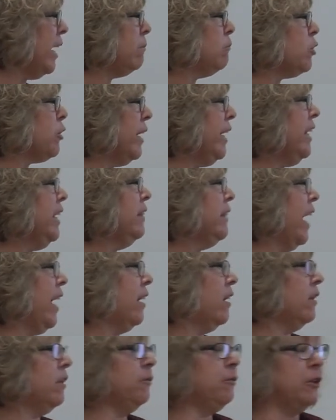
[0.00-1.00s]
I'm training
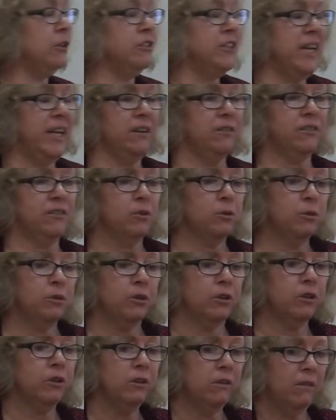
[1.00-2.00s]
that on the first day of
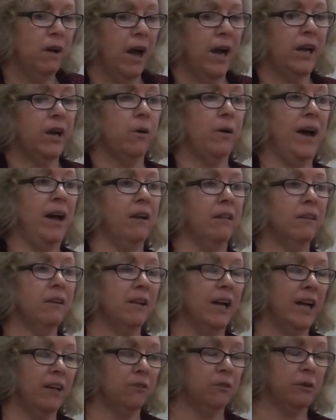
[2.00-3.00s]
school, I go out of the
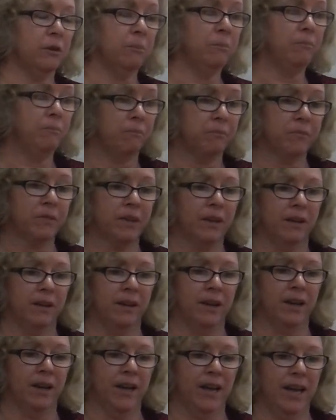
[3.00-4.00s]
classroom,
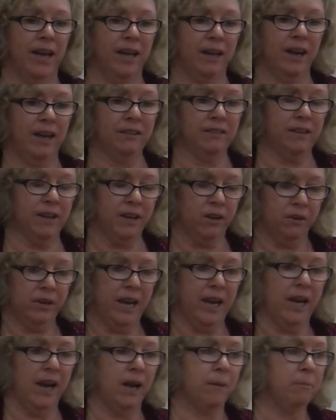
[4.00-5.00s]
and I say,
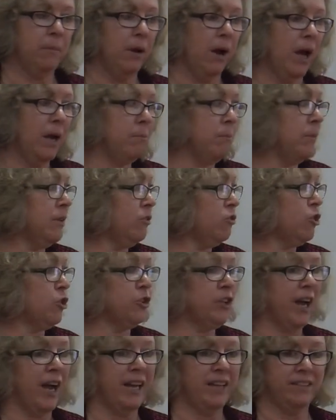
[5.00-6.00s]
okay, I'm
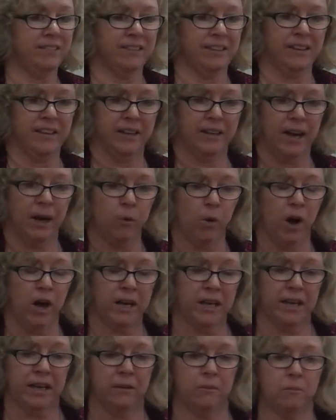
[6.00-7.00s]
Mr. Dyson, and I
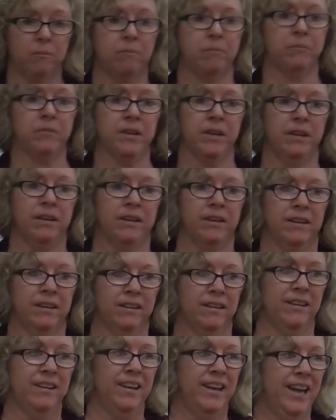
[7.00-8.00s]
walk in.
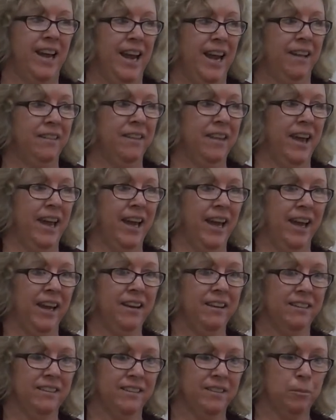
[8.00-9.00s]
And
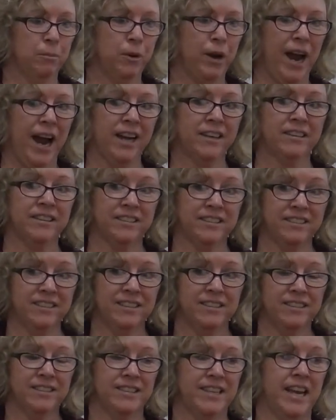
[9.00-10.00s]
they practice
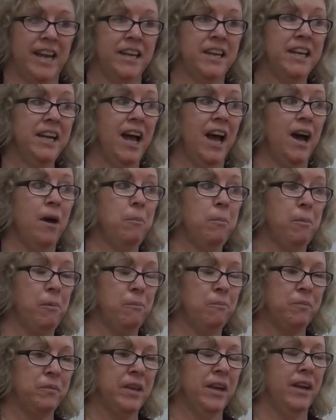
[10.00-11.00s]
standing up
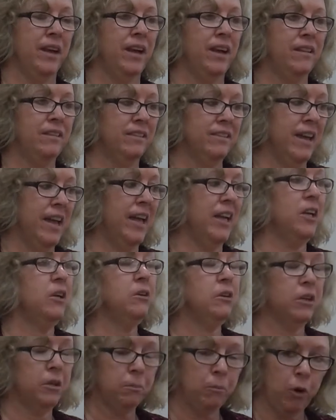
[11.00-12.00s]
and saying,
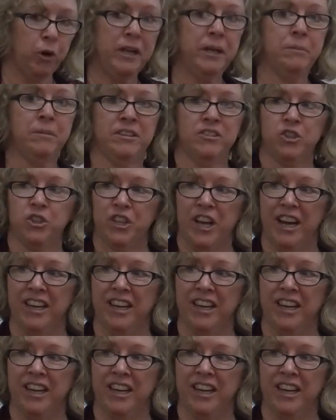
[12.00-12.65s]
good morning, Mr.